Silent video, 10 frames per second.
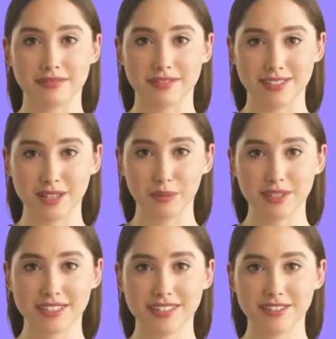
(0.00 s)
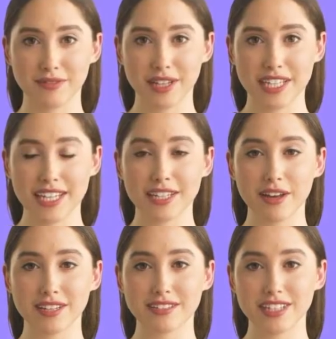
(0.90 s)
So what are the 3 key
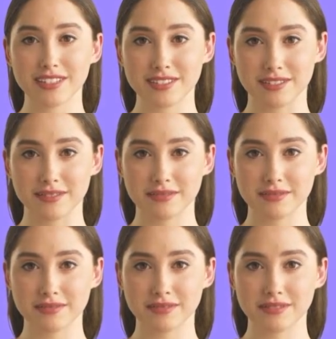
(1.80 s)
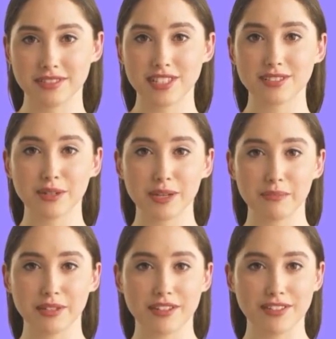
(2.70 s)
questions? Just
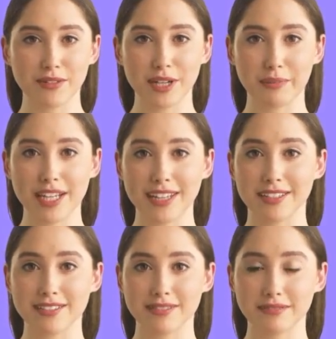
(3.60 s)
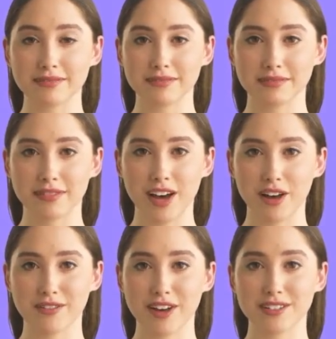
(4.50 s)
remember the 3 Ps. Our
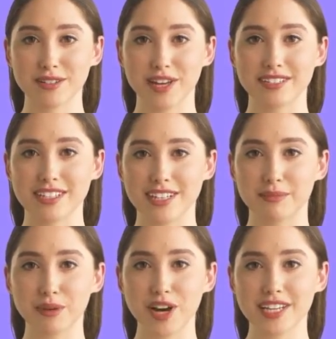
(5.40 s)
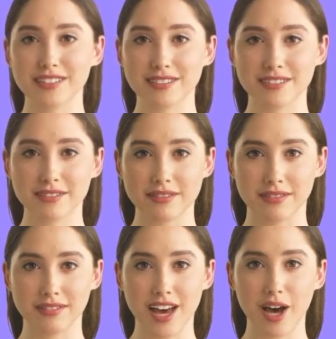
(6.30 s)
first question is price.
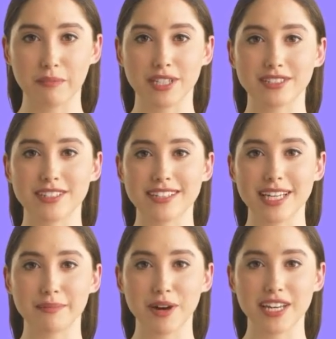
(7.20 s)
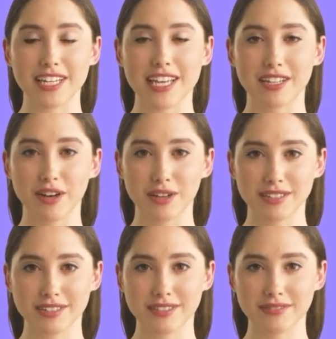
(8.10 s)
How much does the e-bike kit
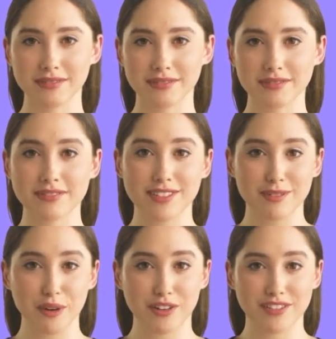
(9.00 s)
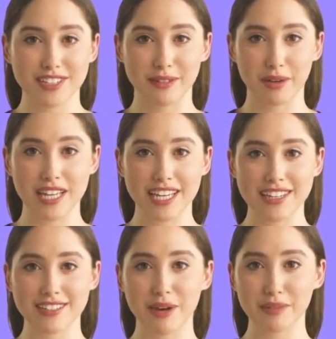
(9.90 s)
cost? SmartFit e-bike
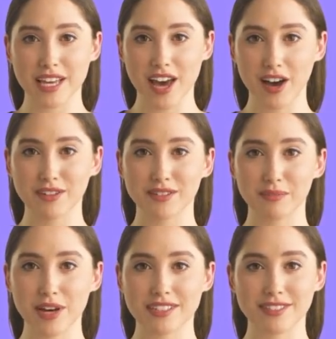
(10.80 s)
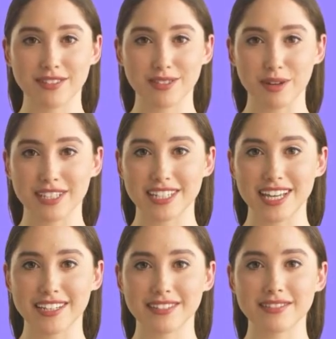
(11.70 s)
kits come in at half the price of a Swytch kit.